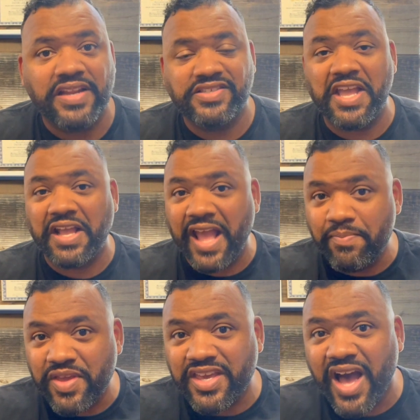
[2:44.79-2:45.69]
He's saying, hey,
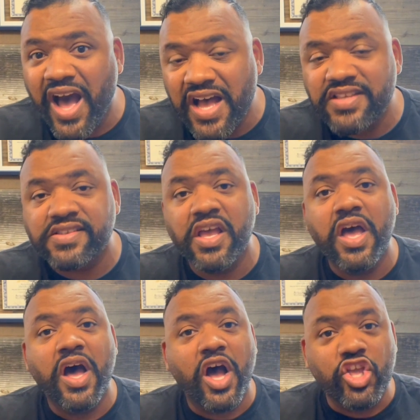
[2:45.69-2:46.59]
because
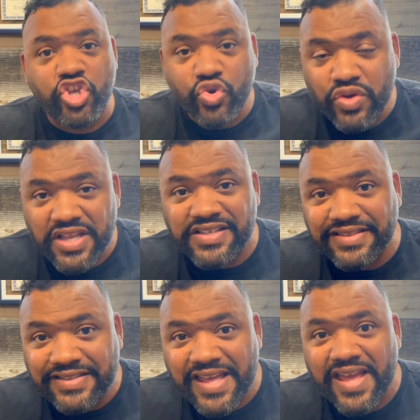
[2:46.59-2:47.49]
you need to
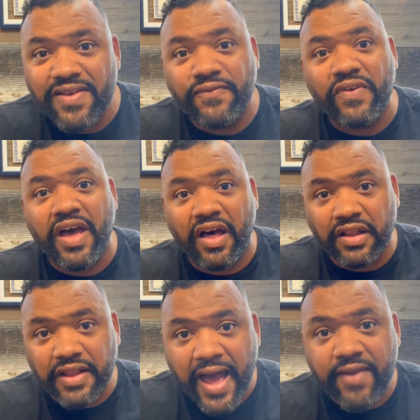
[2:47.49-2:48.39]
live a
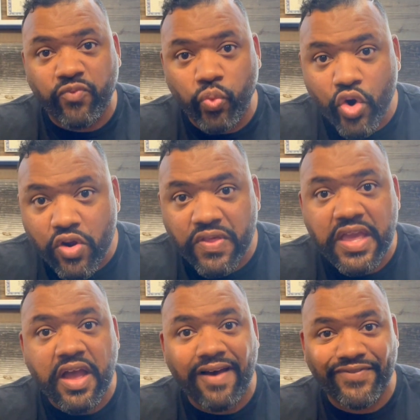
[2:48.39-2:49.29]
life
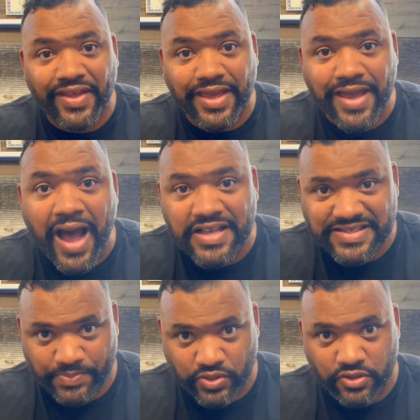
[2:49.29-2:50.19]
worthy of the
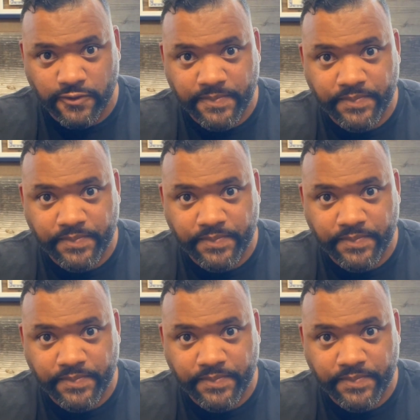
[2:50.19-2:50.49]
gospel,